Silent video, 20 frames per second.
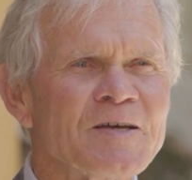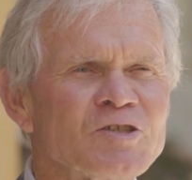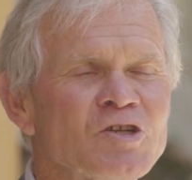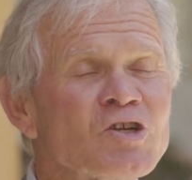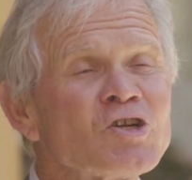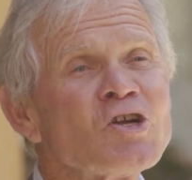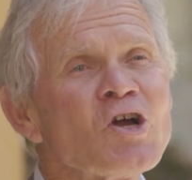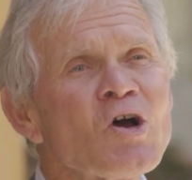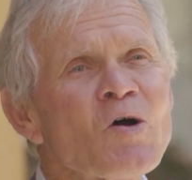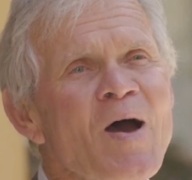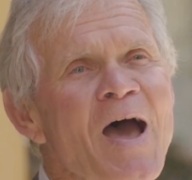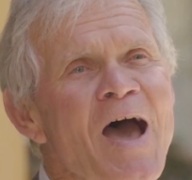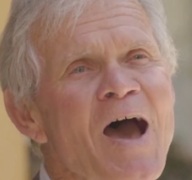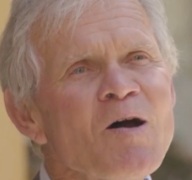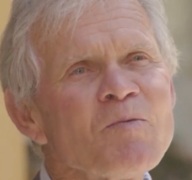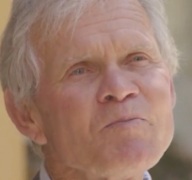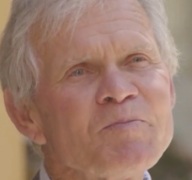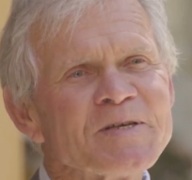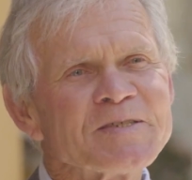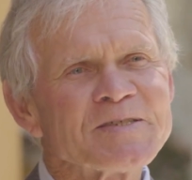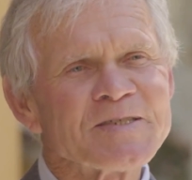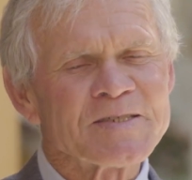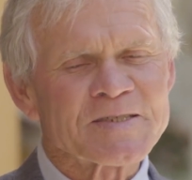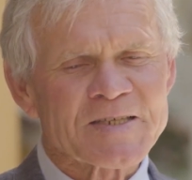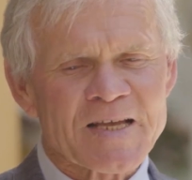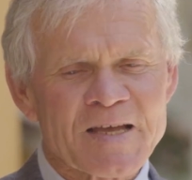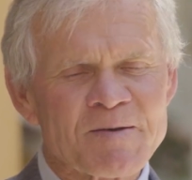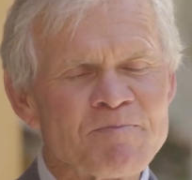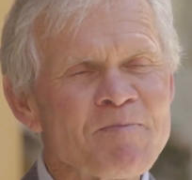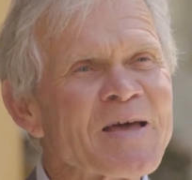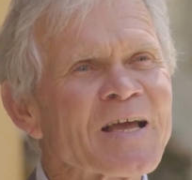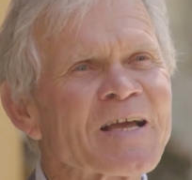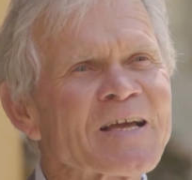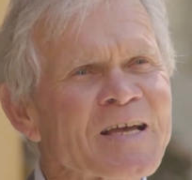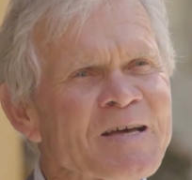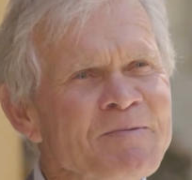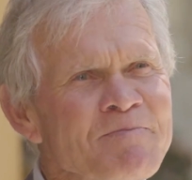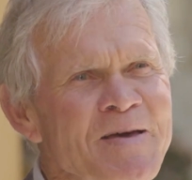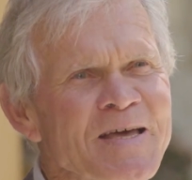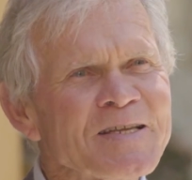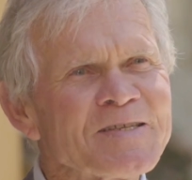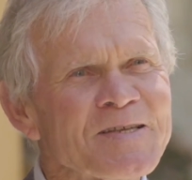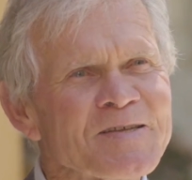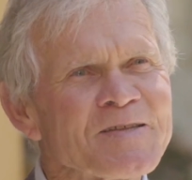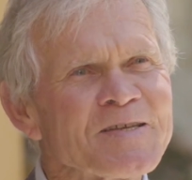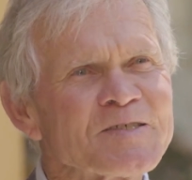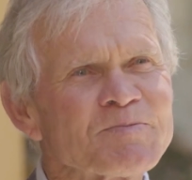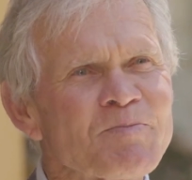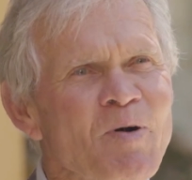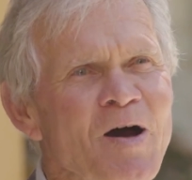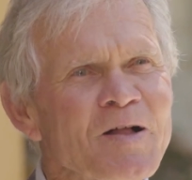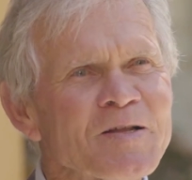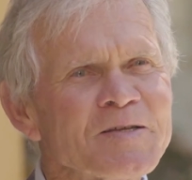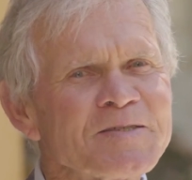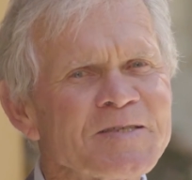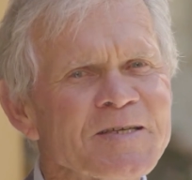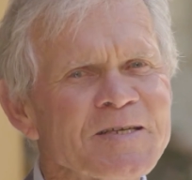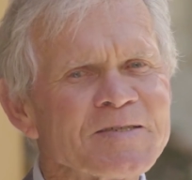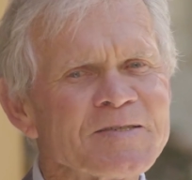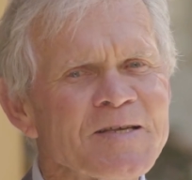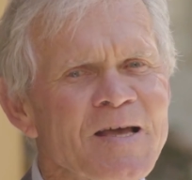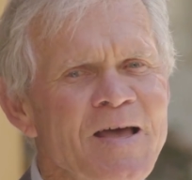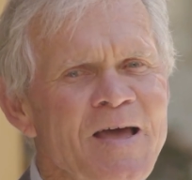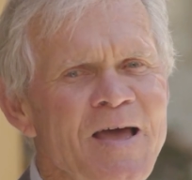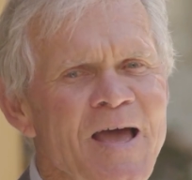to show how business commit to these policies